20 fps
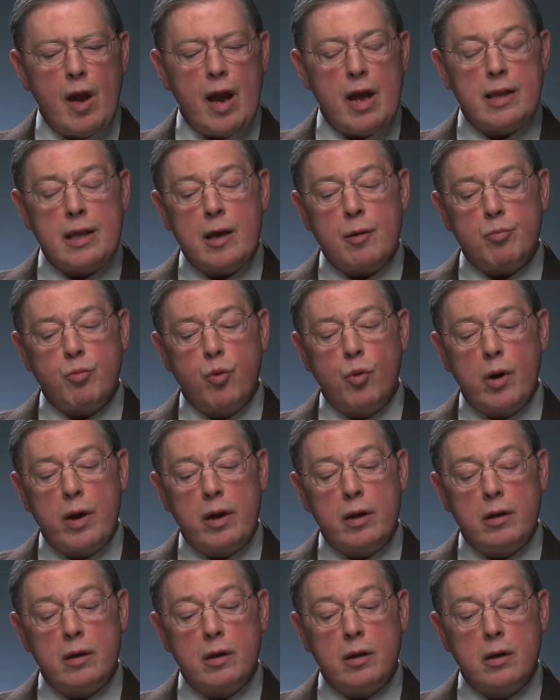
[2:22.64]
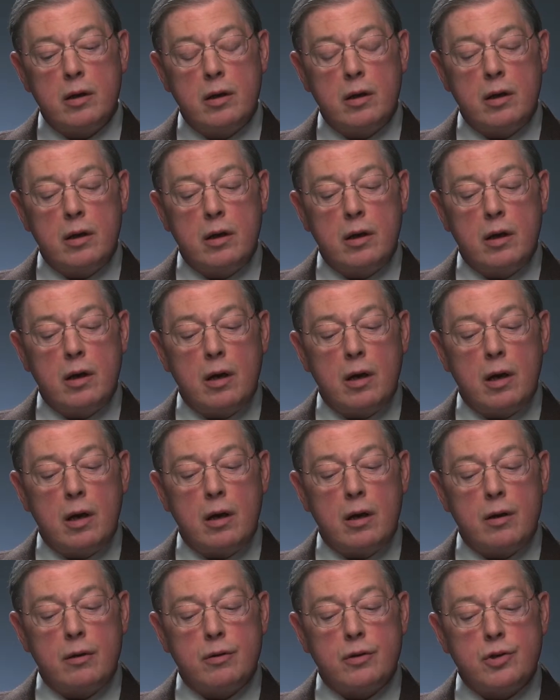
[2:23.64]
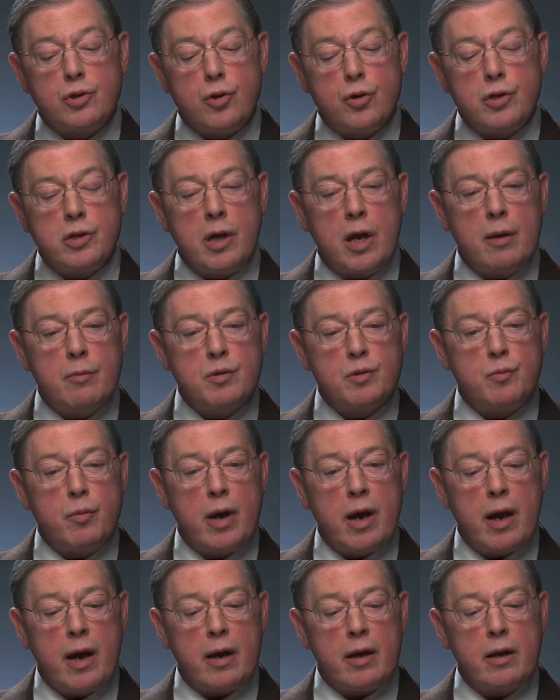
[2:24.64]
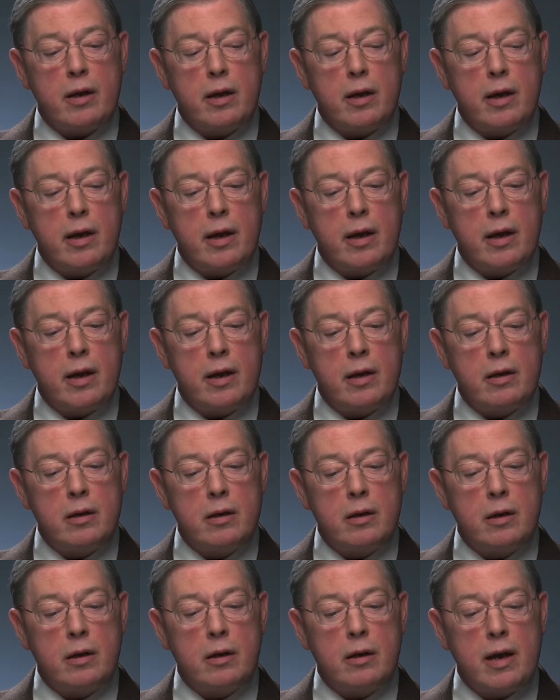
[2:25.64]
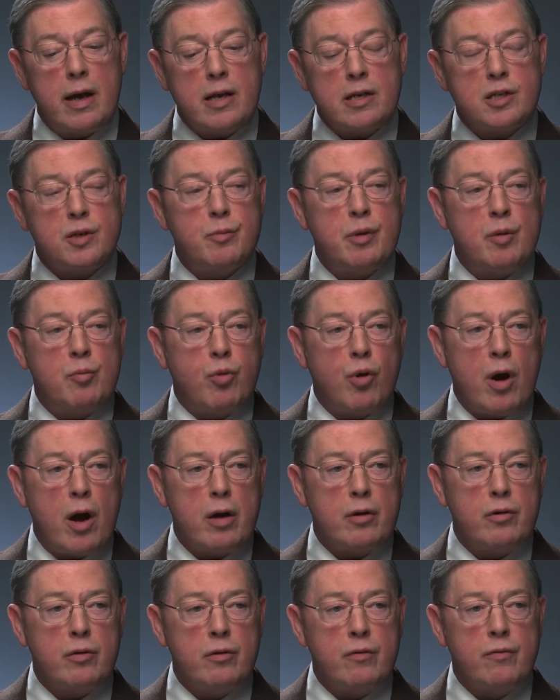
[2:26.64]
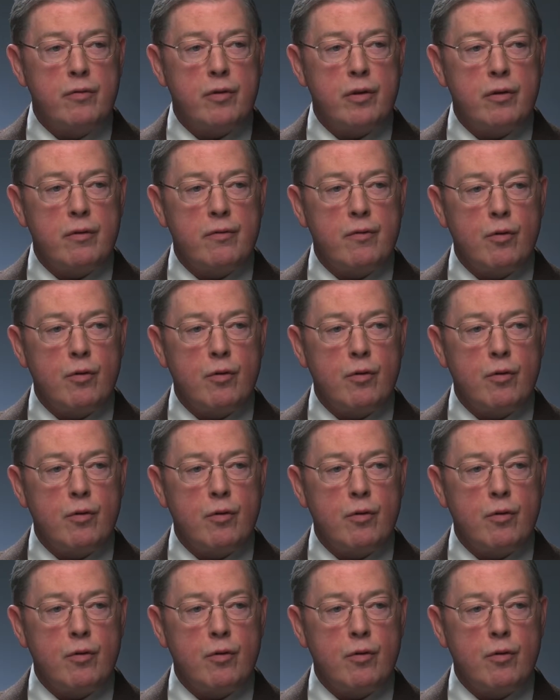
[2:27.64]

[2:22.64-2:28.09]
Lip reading: At that point, the surgeon comes back and has to be proctored for their